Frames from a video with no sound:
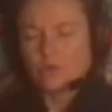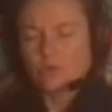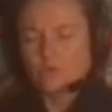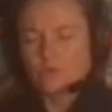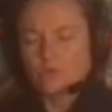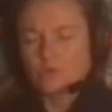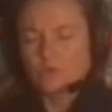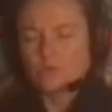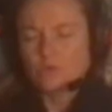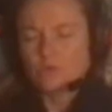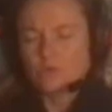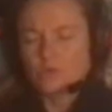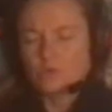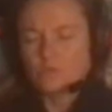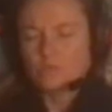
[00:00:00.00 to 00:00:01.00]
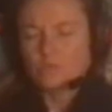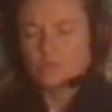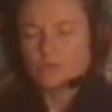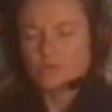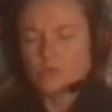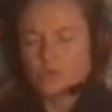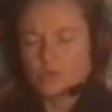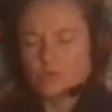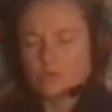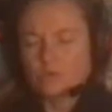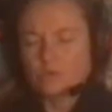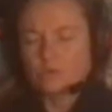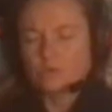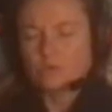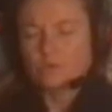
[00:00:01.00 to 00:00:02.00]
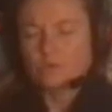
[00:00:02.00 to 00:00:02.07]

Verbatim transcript: and you're just pushing.